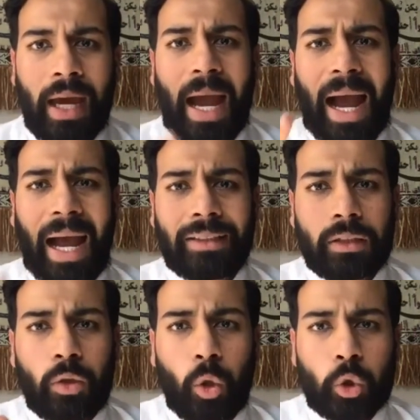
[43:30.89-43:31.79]
ask
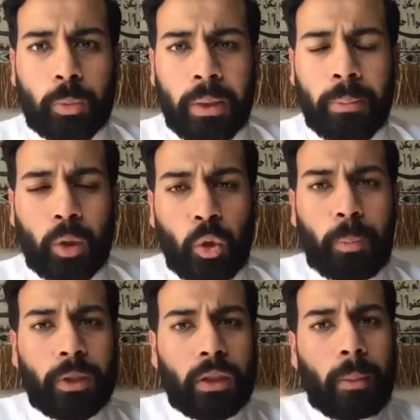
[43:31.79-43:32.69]
those people who
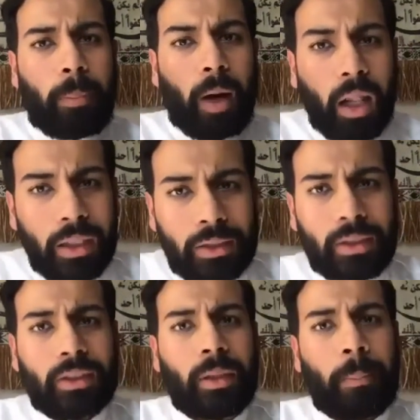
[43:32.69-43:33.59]
put the
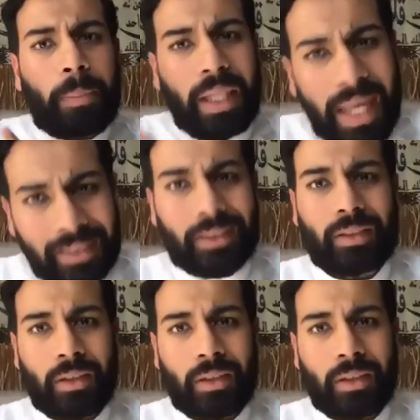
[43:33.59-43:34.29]
policies in place